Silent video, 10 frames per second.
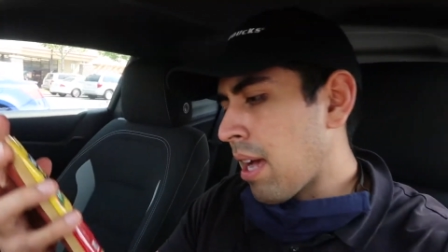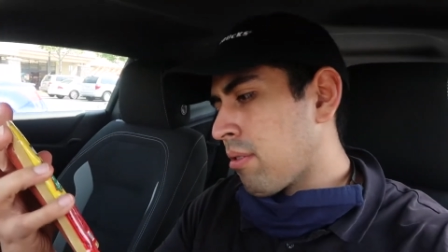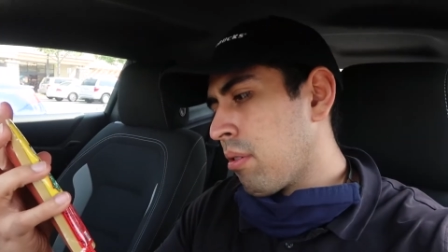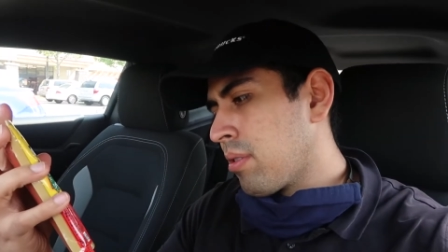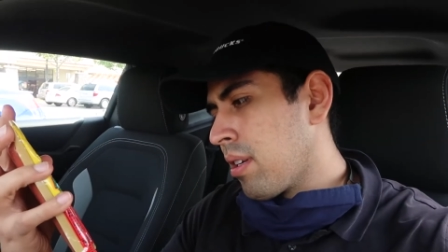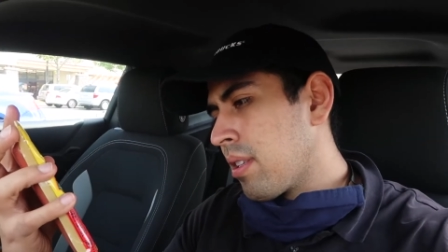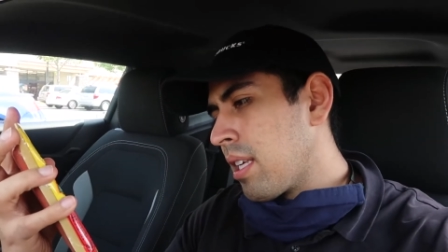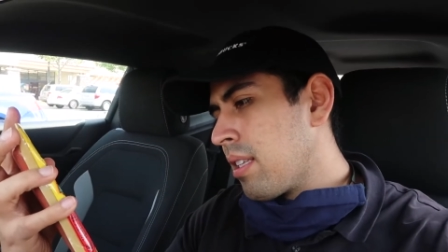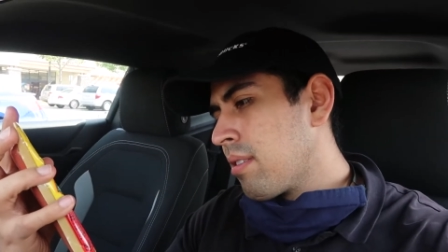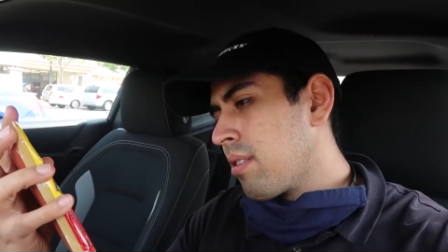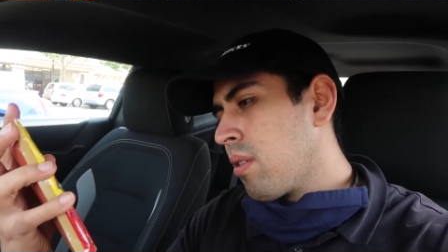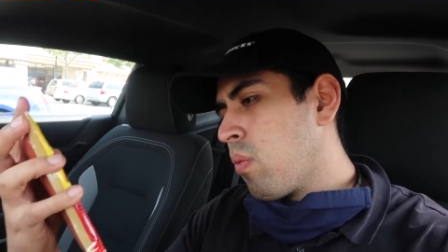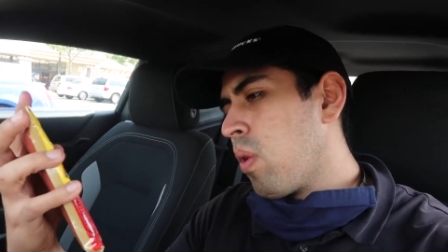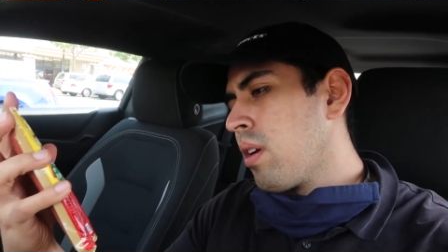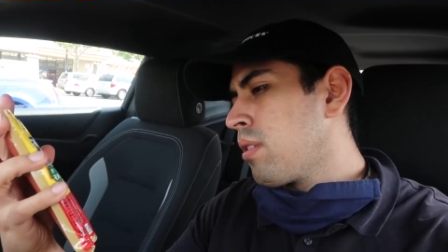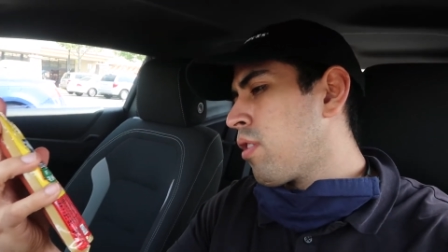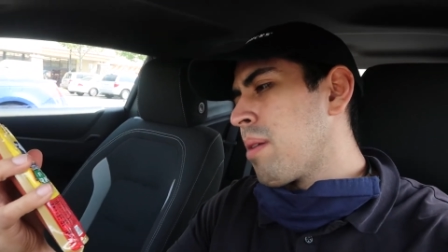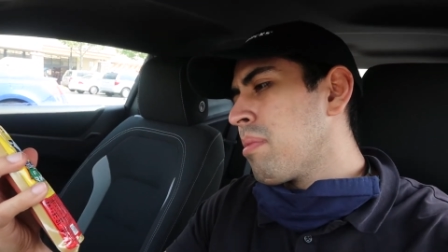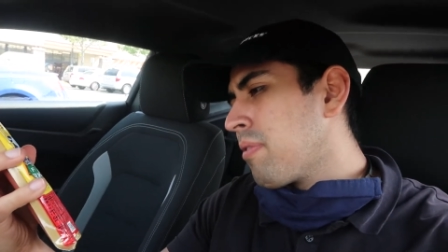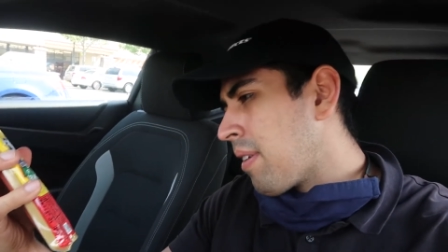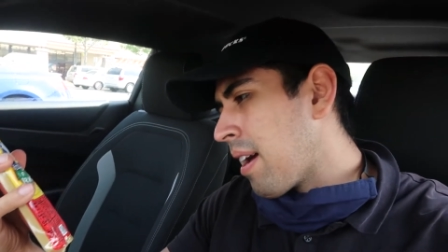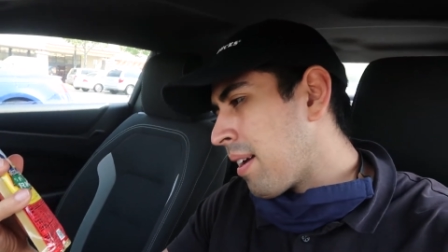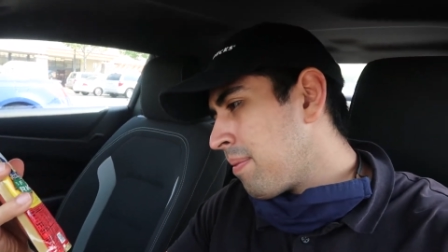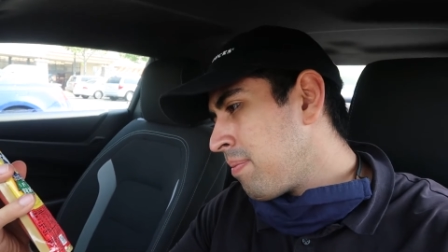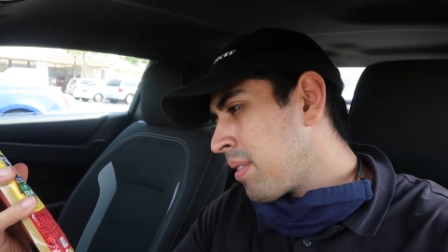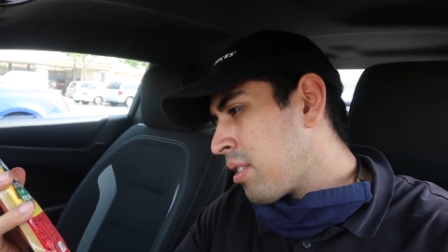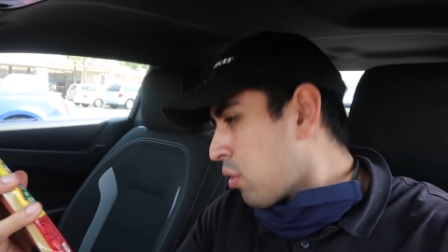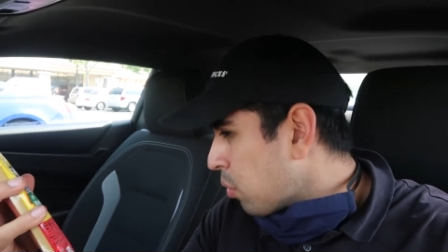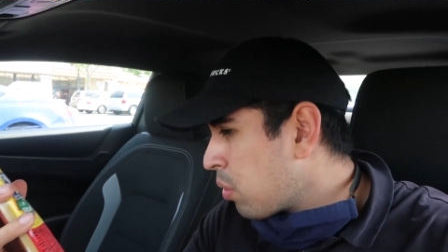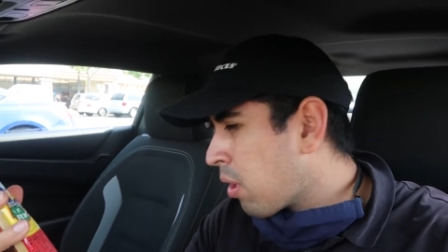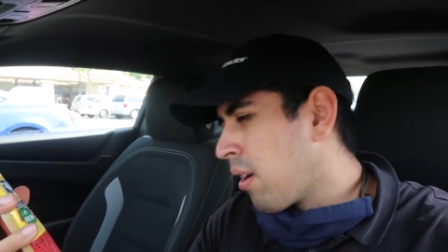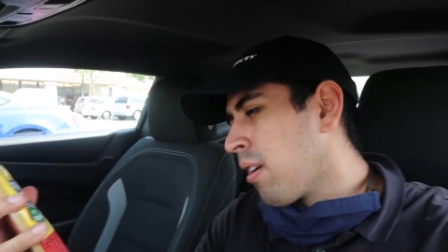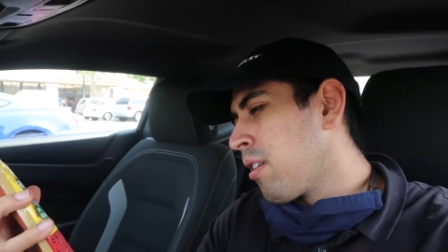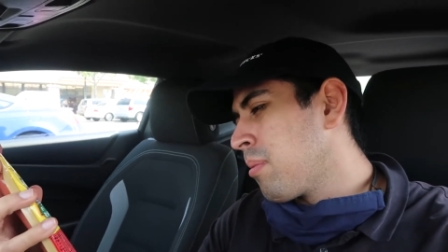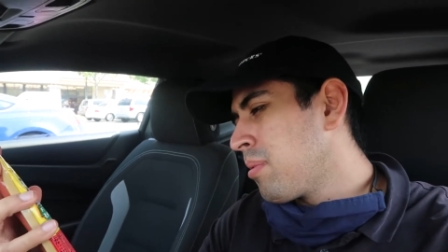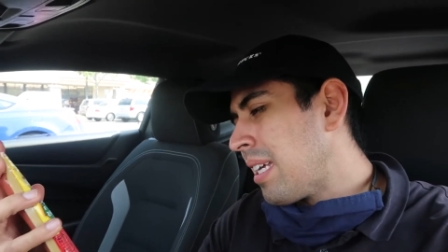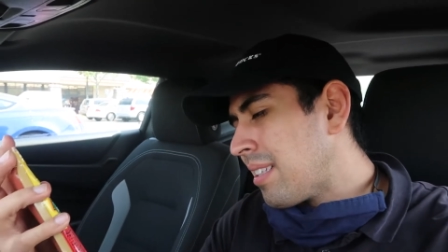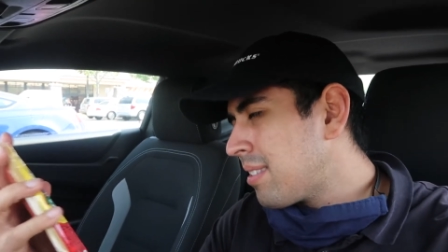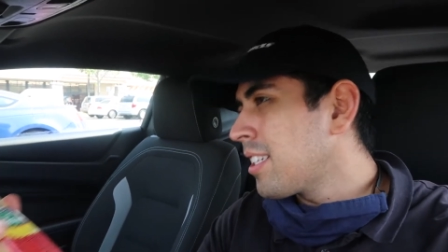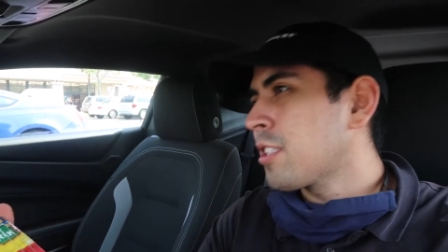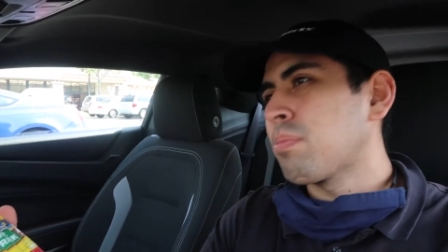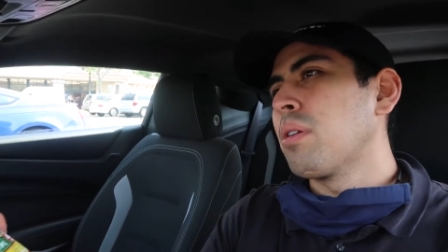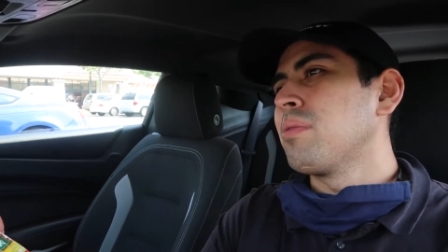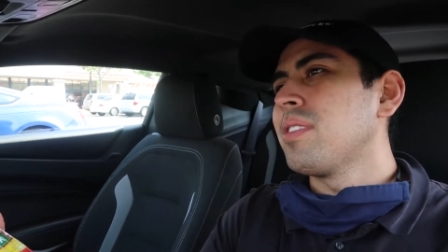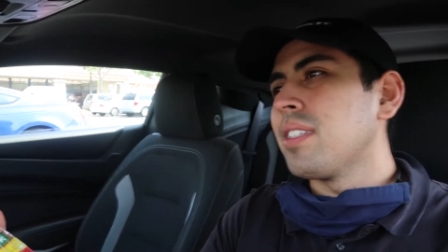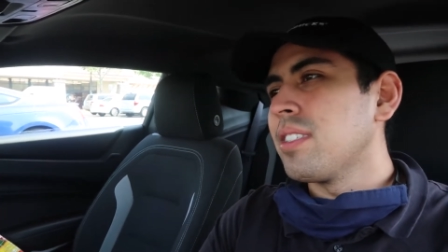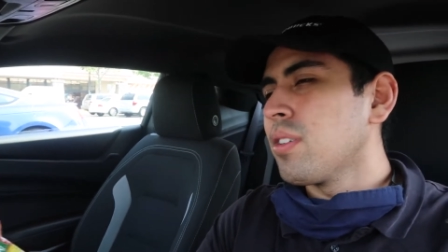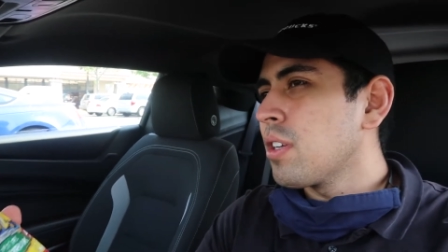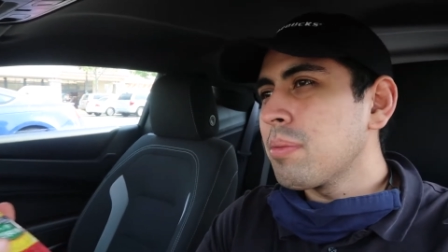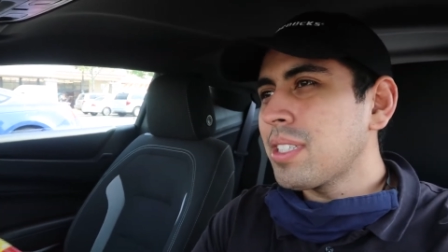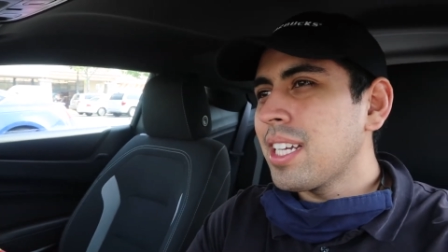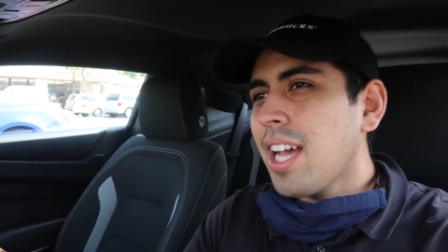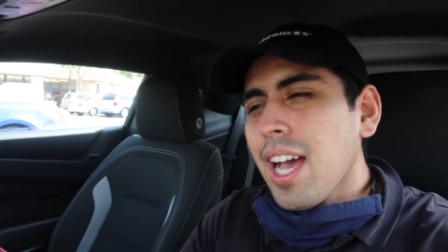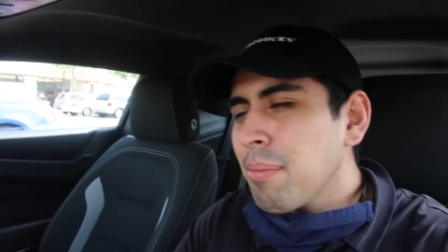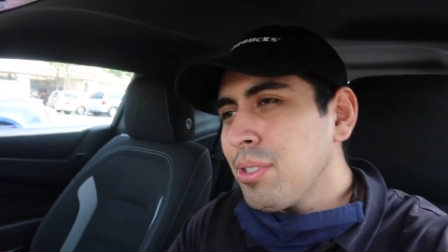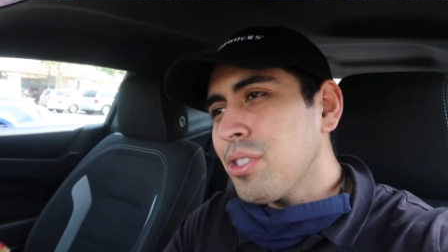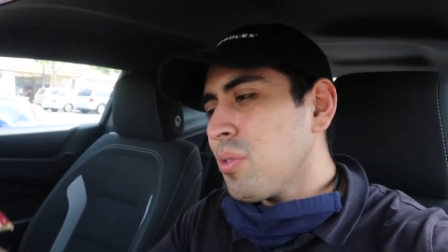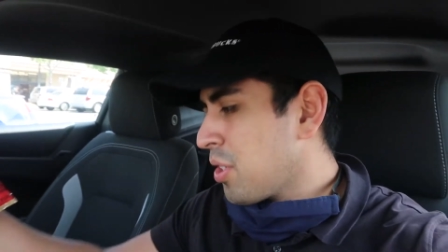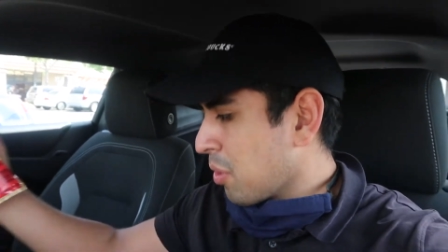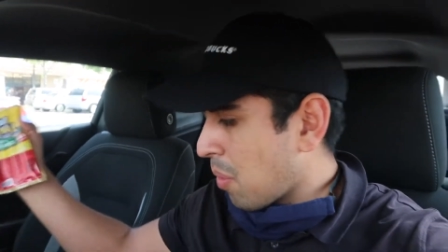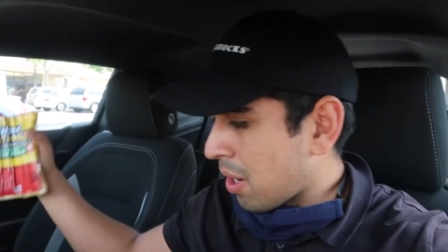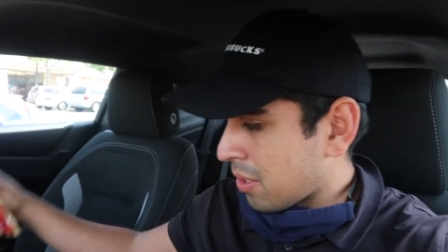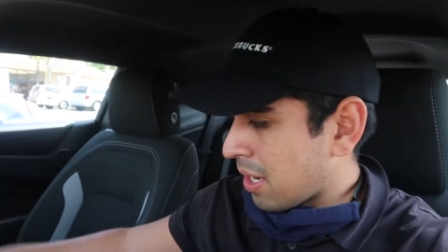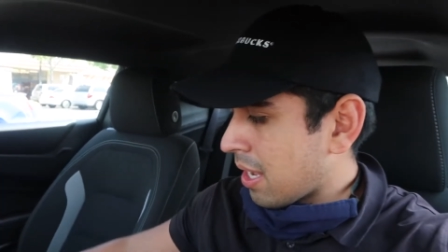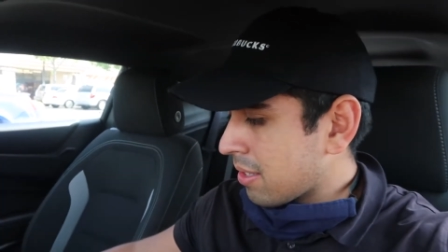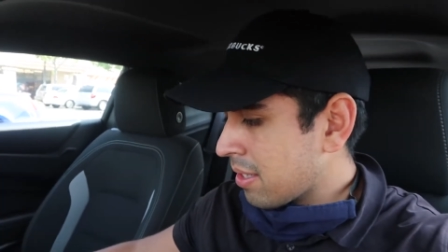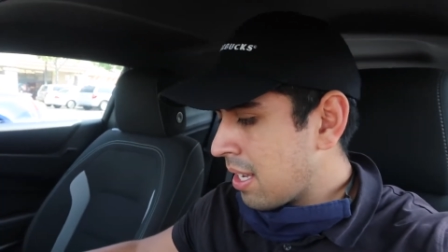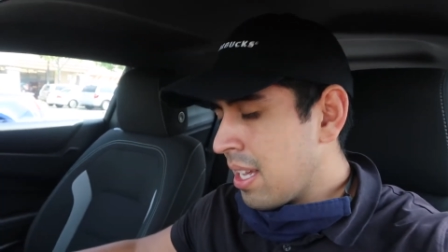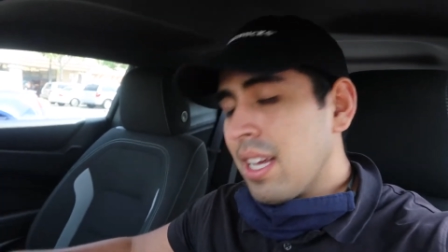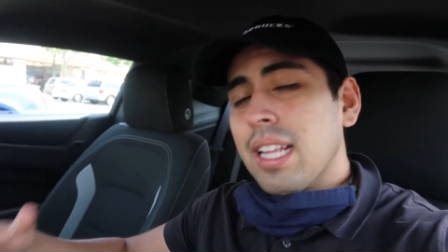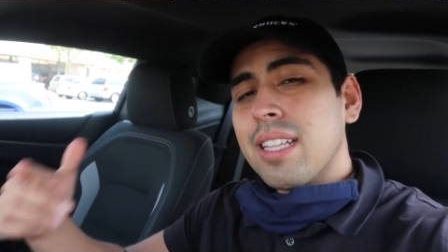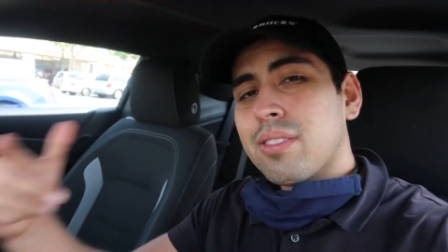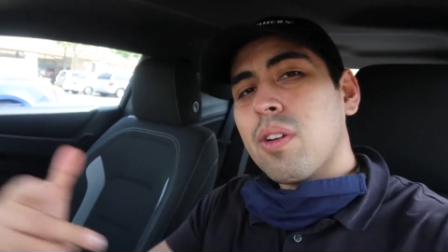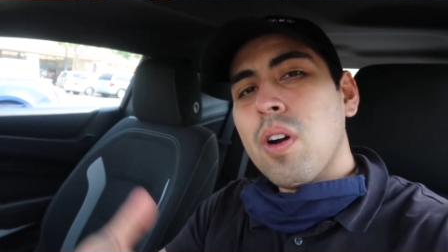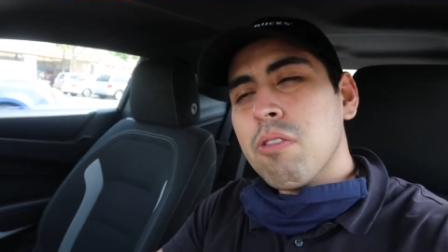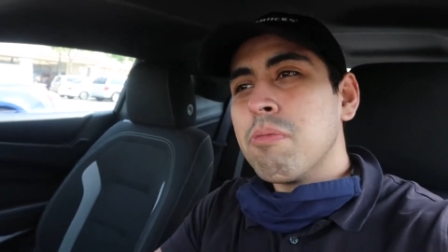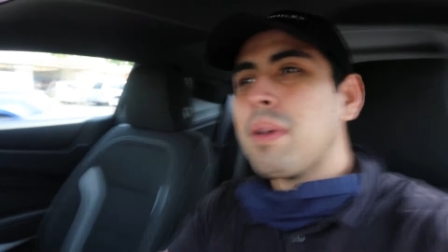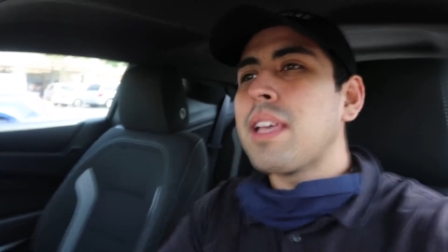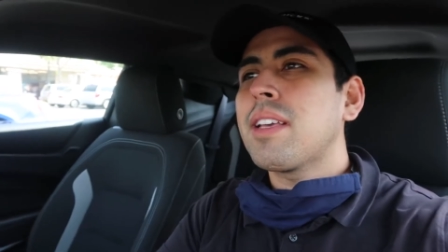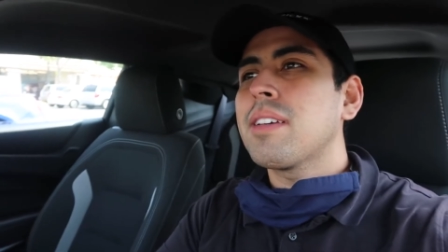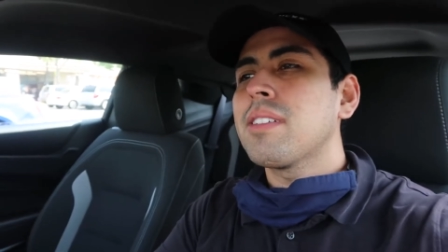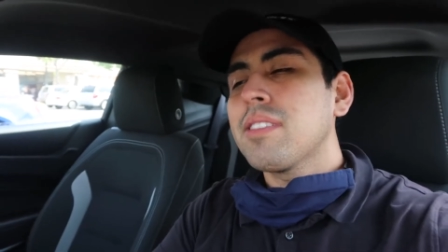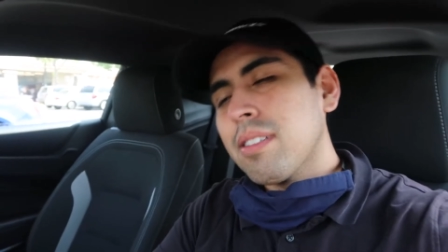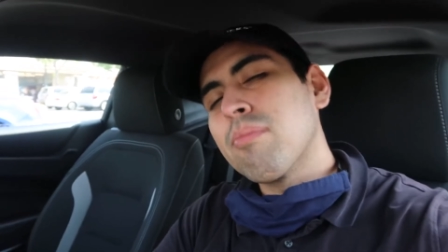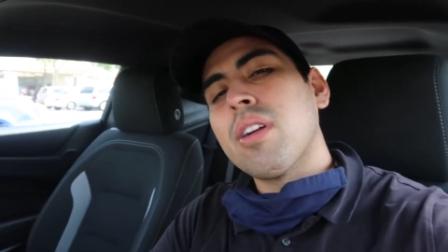macros on these. 1 gram of fat, 2 carbs, and 6 protein. Sodium's kind of high, but just drink your water, guys. Let's go home and make some